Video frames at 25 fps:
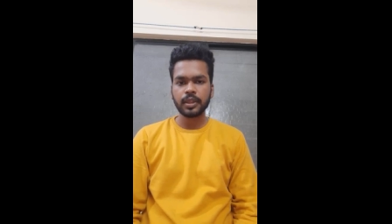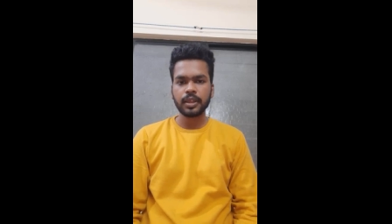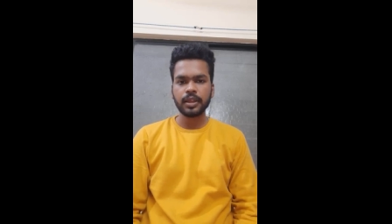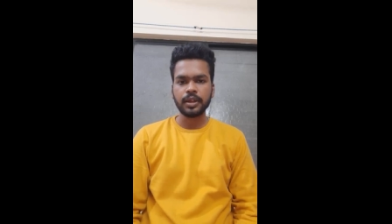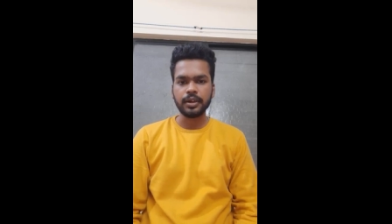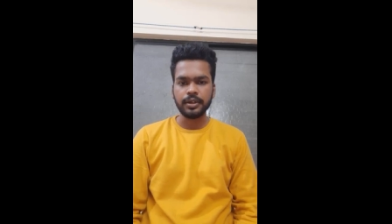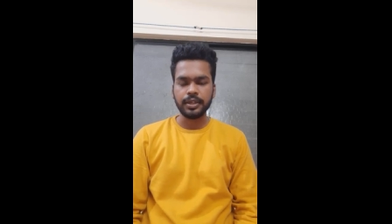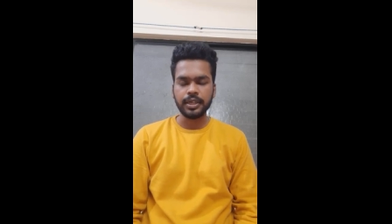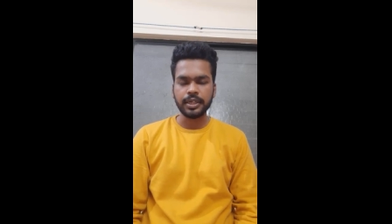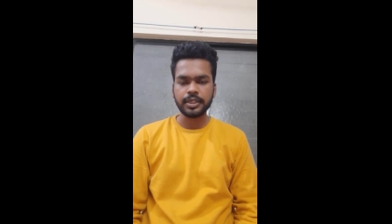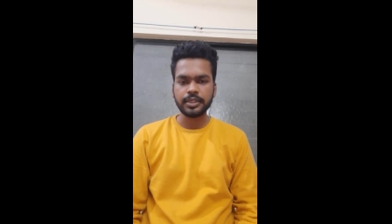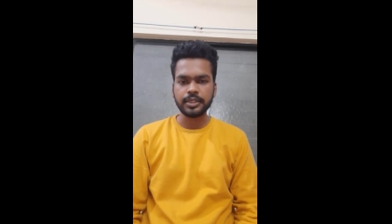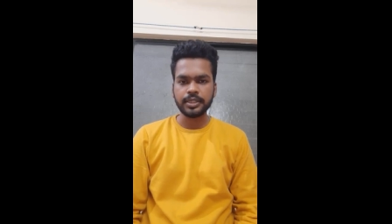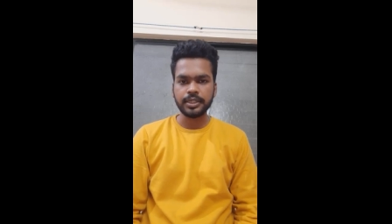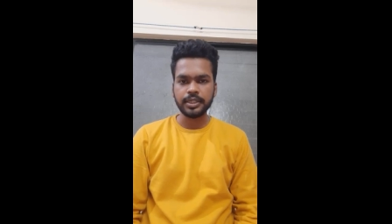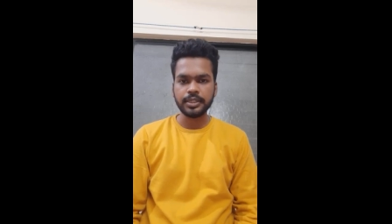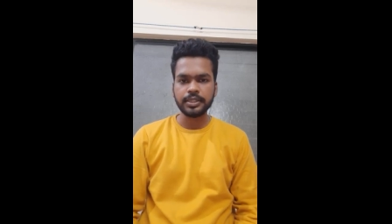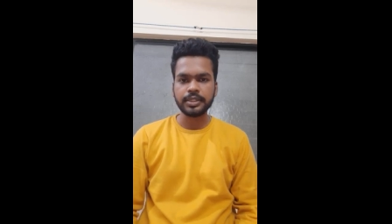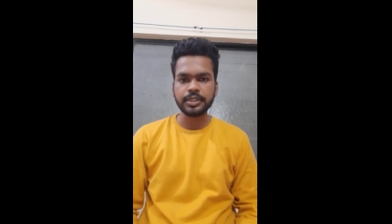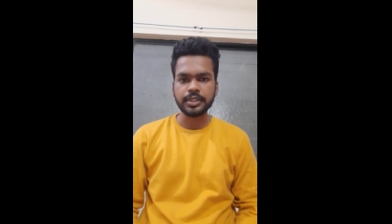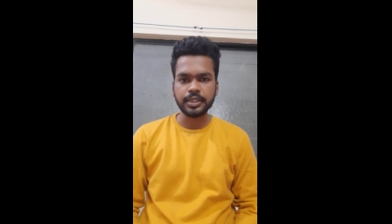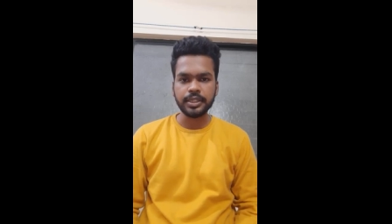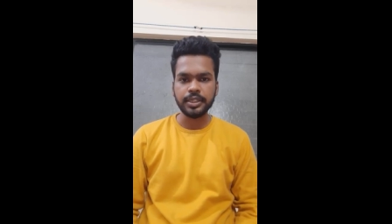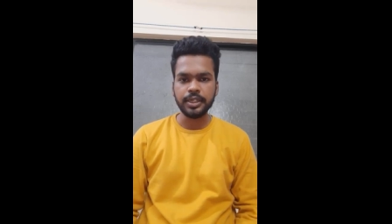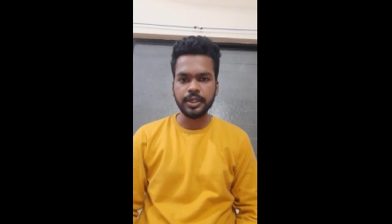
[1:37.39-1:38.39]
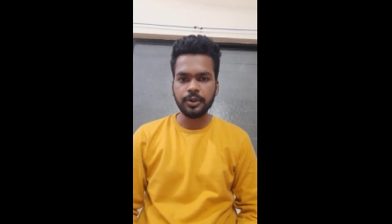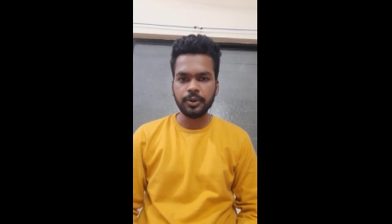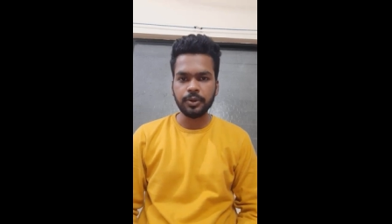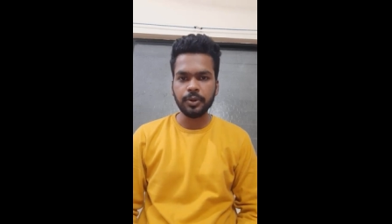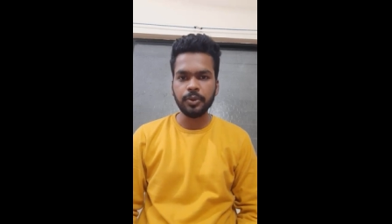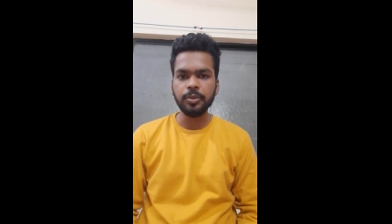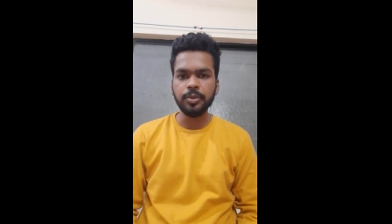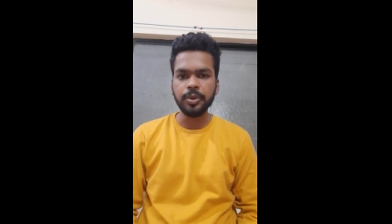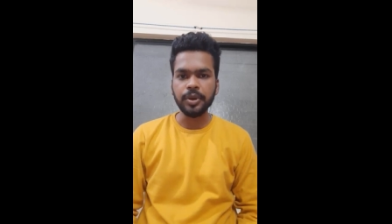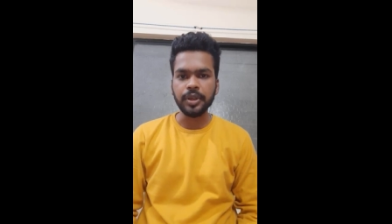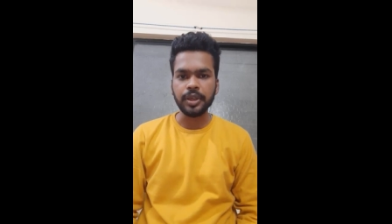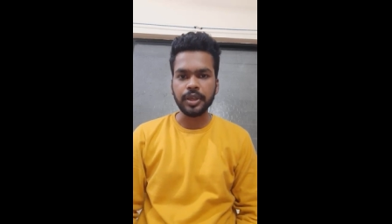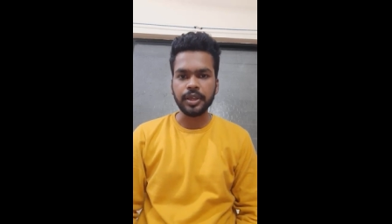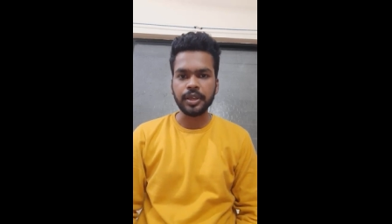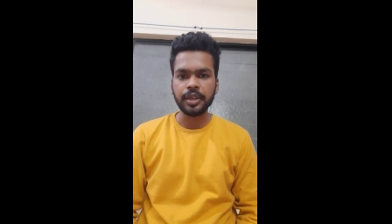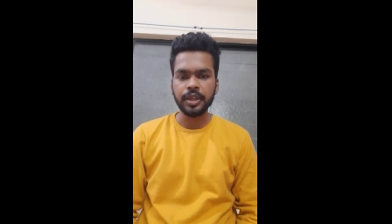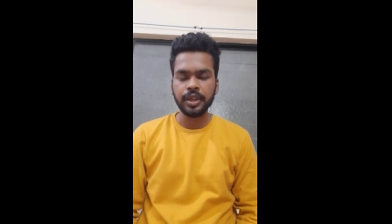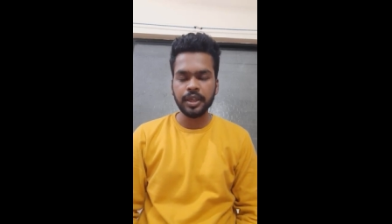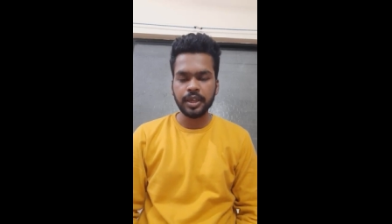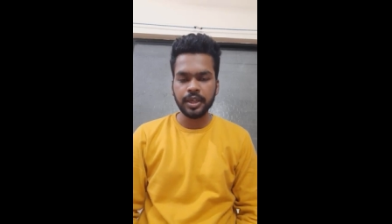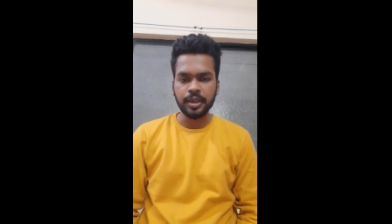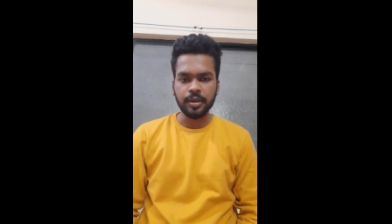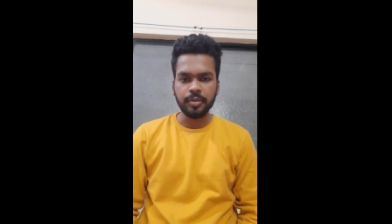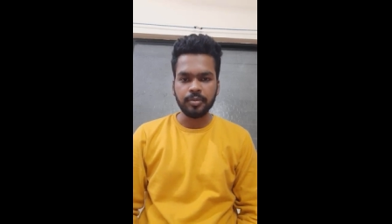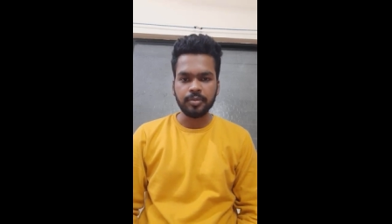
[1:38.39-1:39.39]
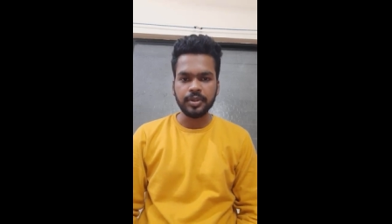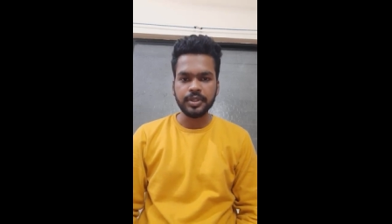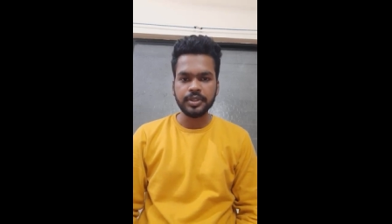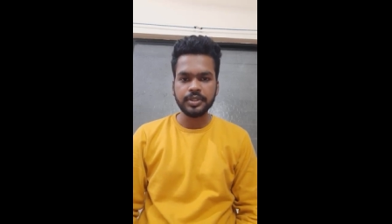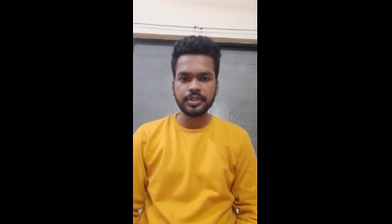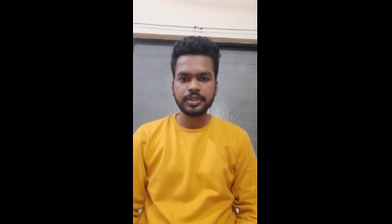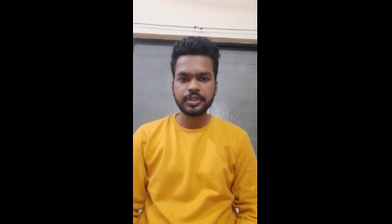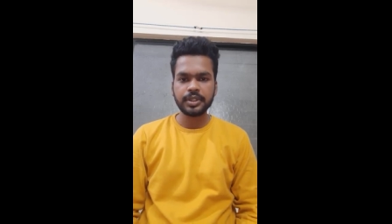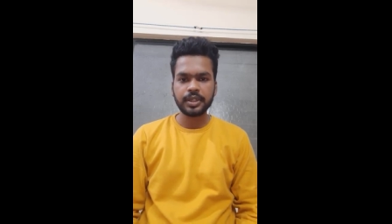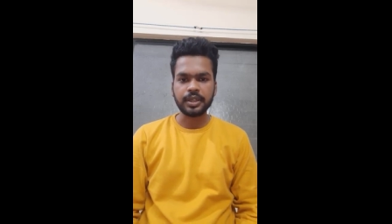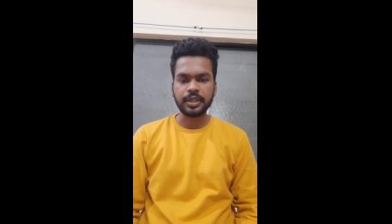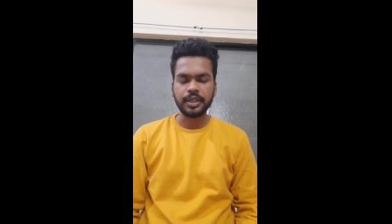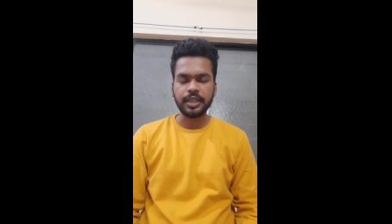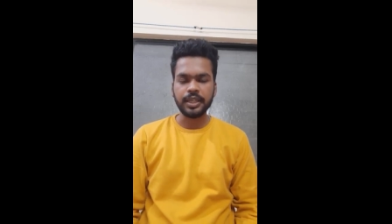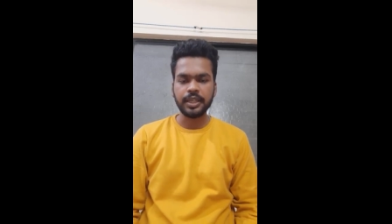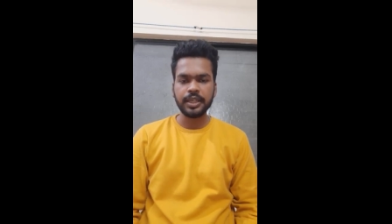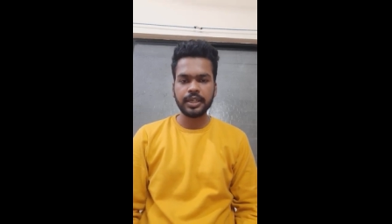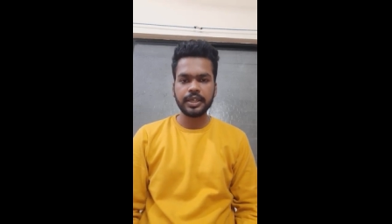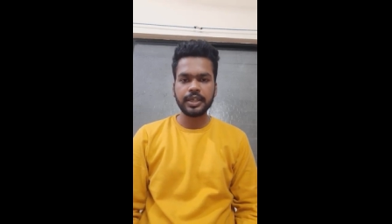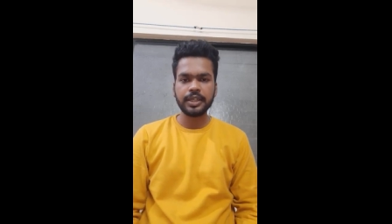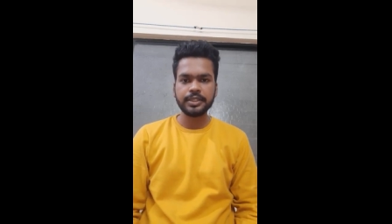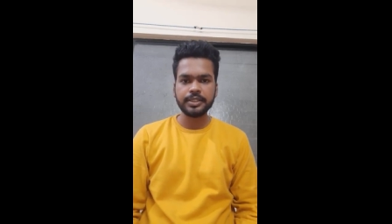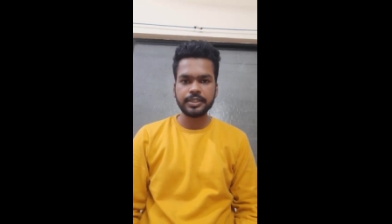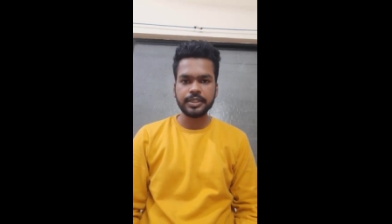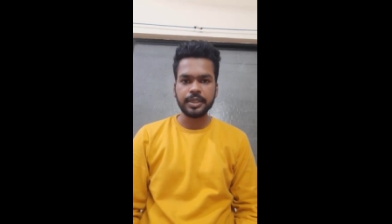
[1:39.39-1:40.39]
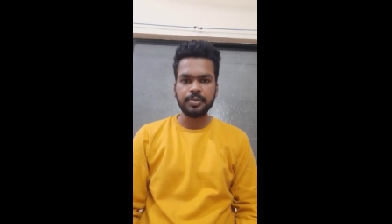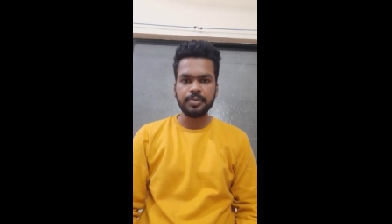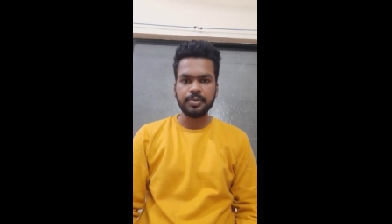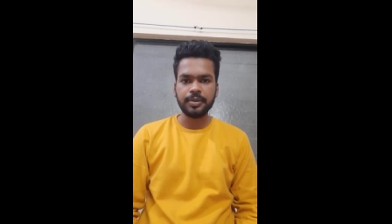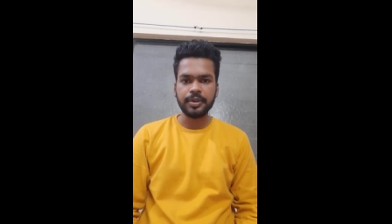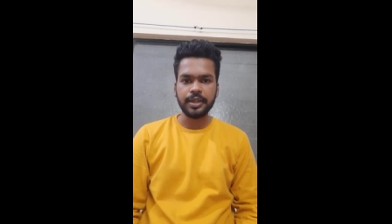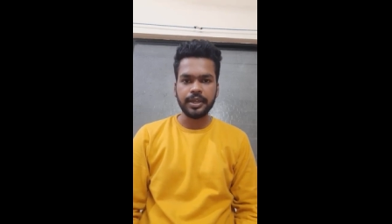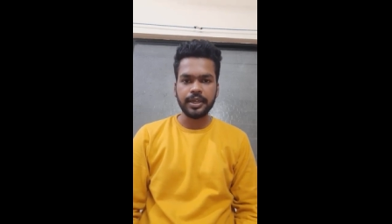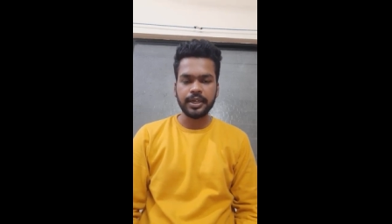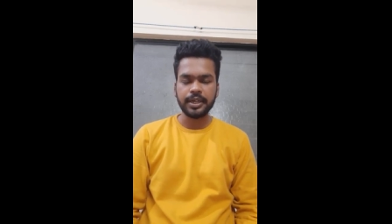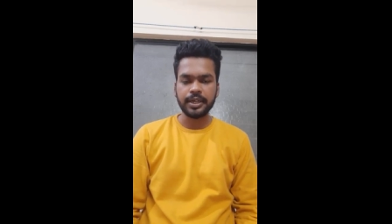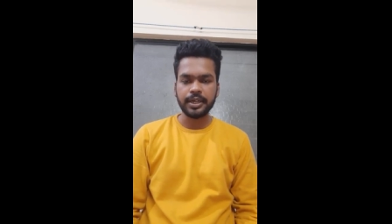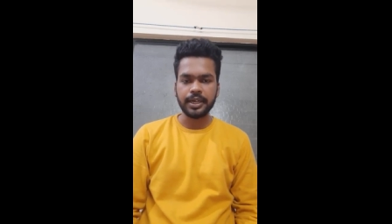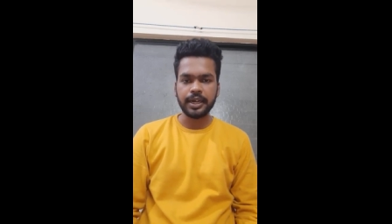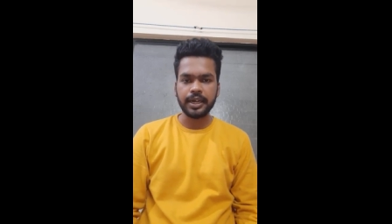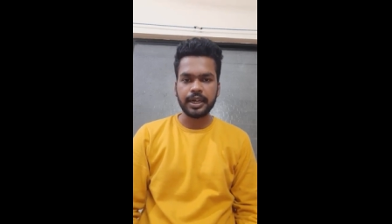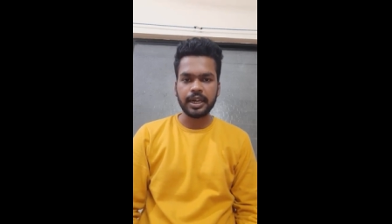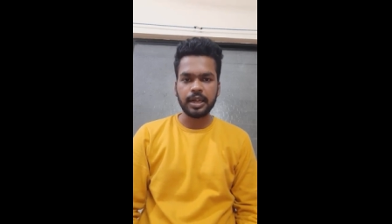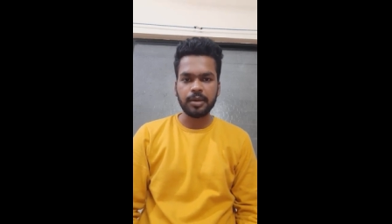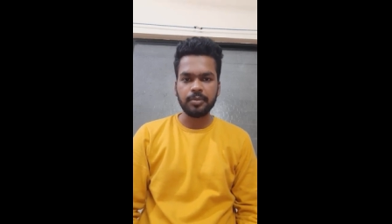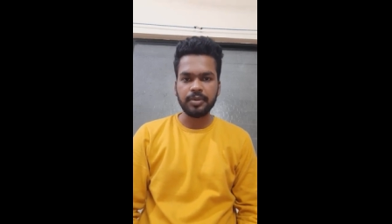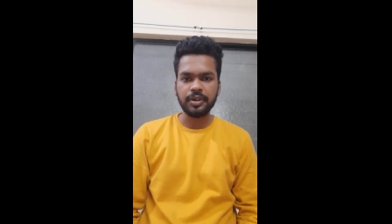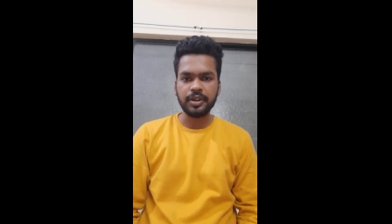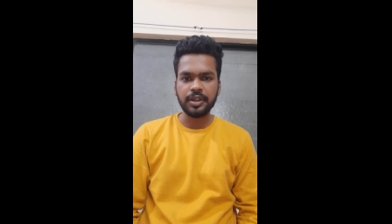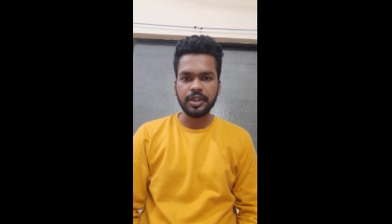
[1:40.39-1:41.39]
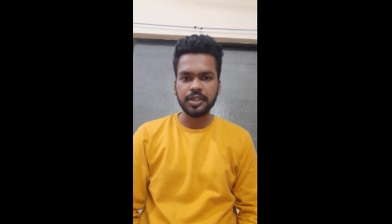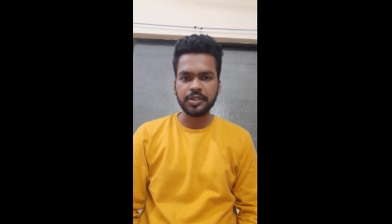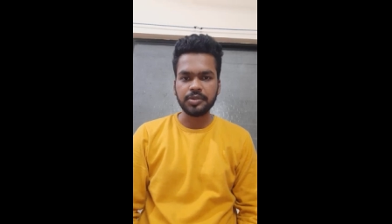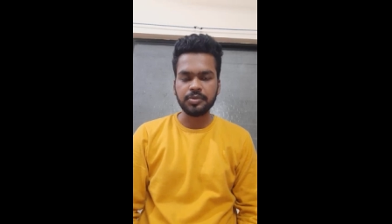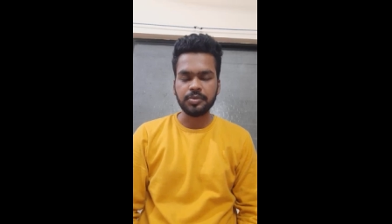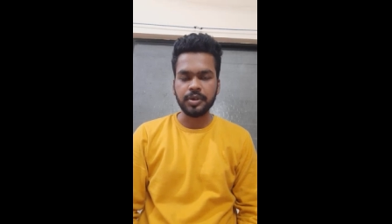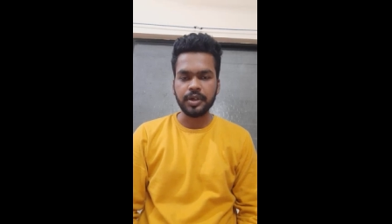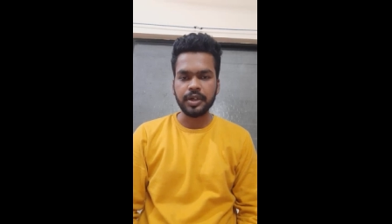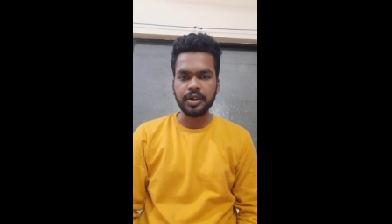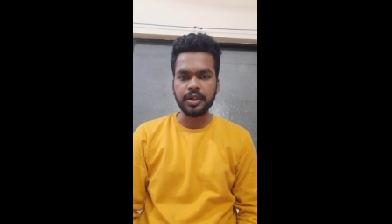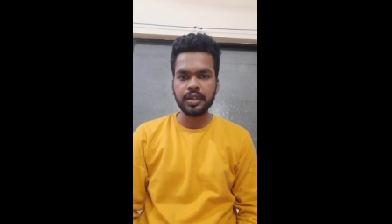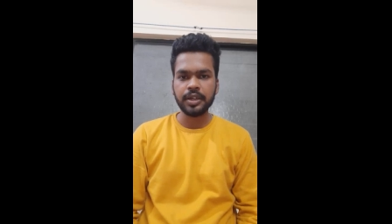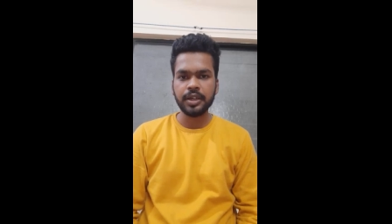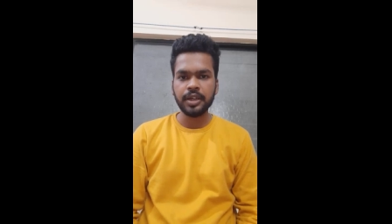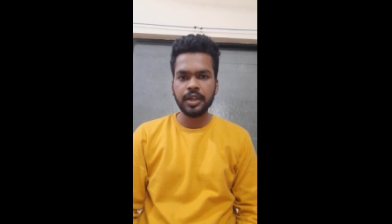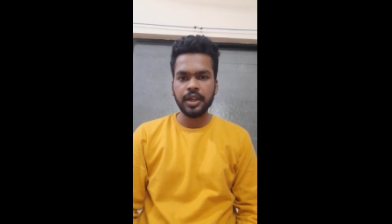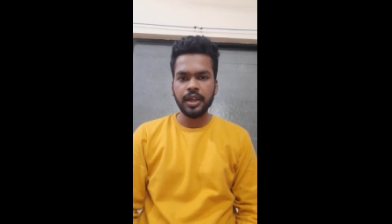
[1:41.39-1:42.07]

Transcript: Next is E2B, means clinical safety data management.